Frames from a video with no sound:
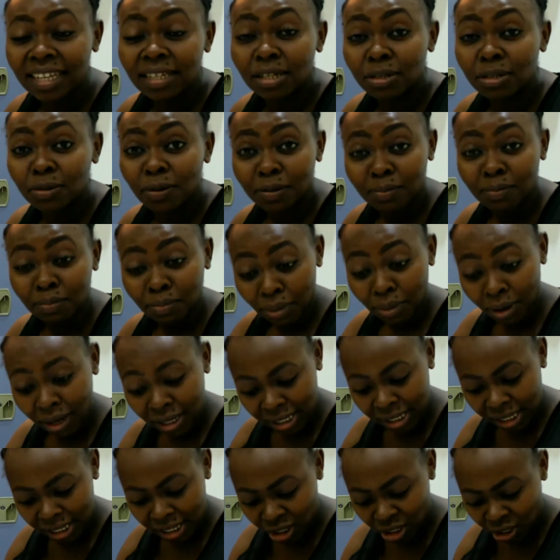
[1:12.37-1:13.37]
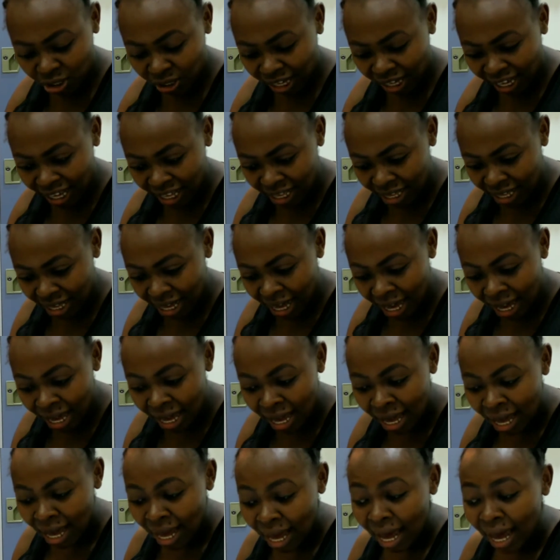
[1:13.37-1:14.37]
unbox it together,
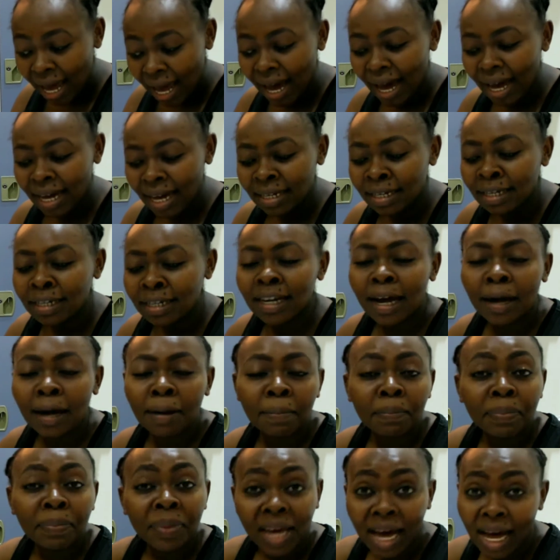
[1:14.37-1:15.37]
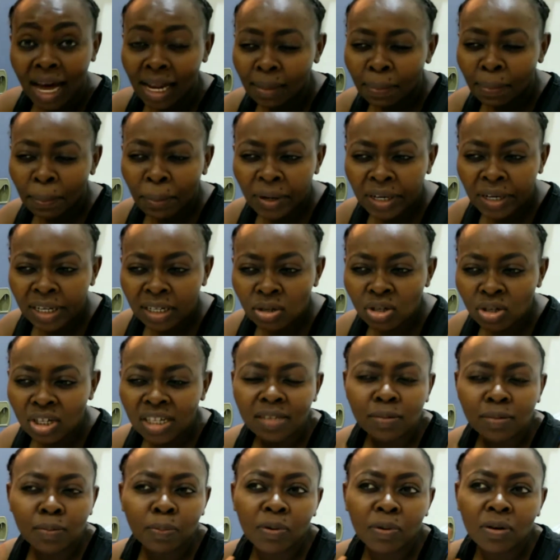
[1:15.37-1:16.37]
and I'll put it
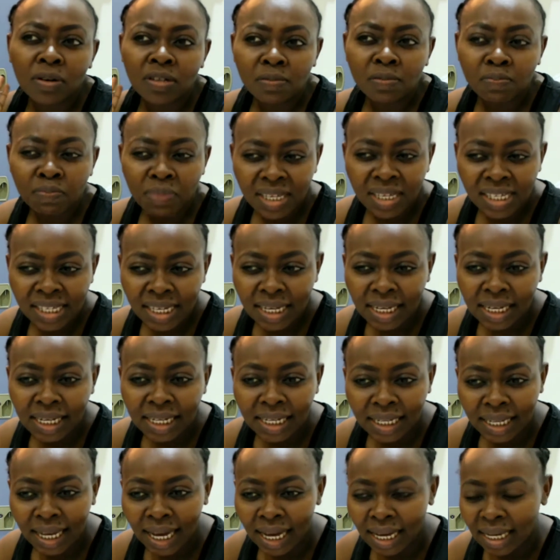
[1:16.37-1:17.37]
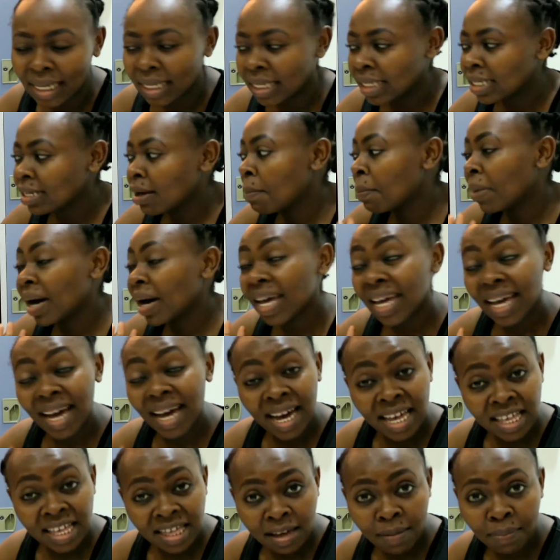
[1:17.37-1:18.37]
just because basically guys, my
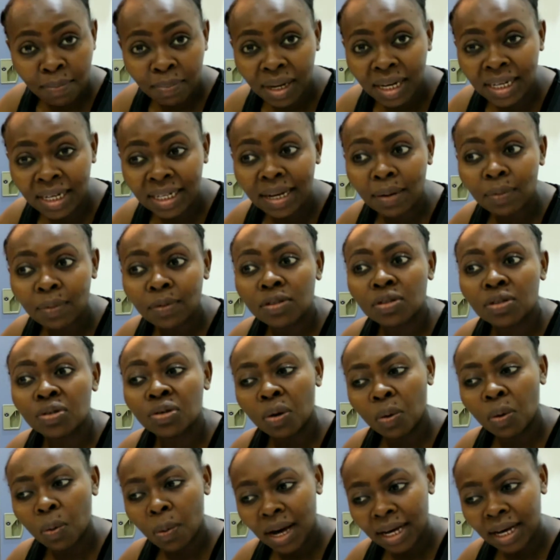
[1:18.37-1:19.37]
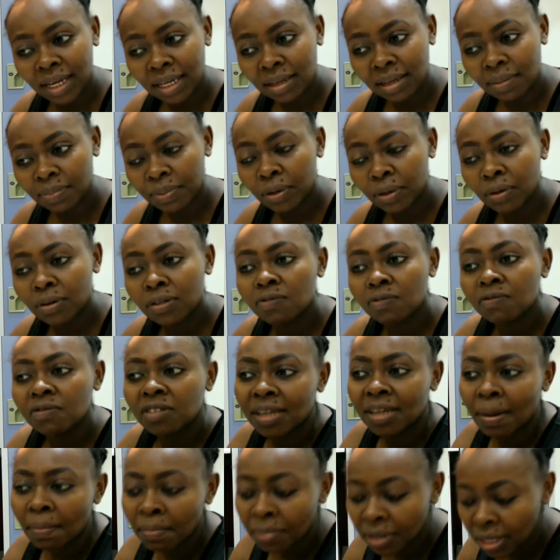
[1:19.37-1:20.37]
other blender was not working because for
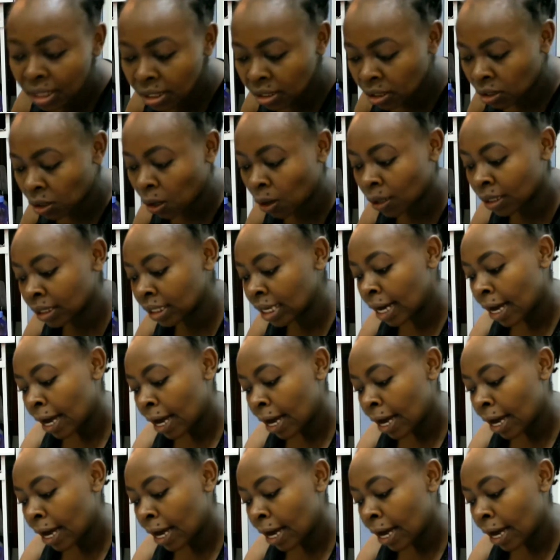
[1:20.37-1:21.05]
some reason